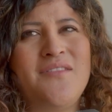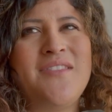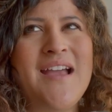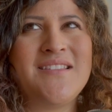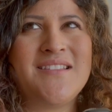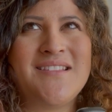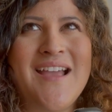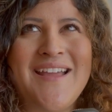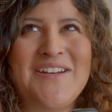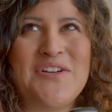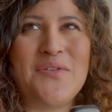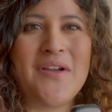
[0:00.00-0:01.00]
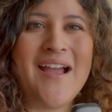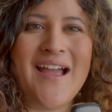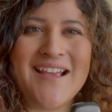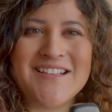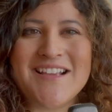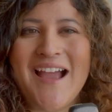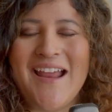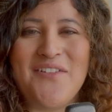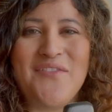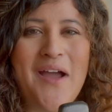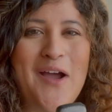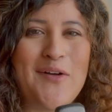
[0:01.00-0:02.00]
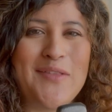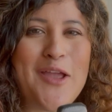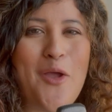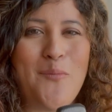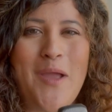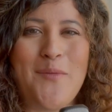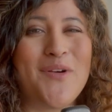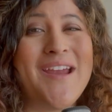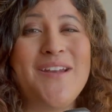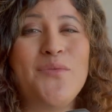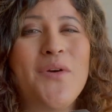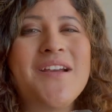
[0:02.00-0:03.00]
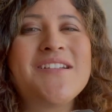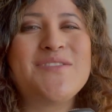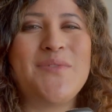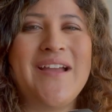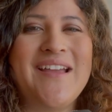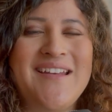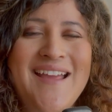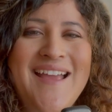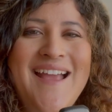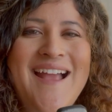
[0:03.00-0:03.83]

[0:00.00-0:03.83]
that's, I don't know, I guess kind of how like my brain works when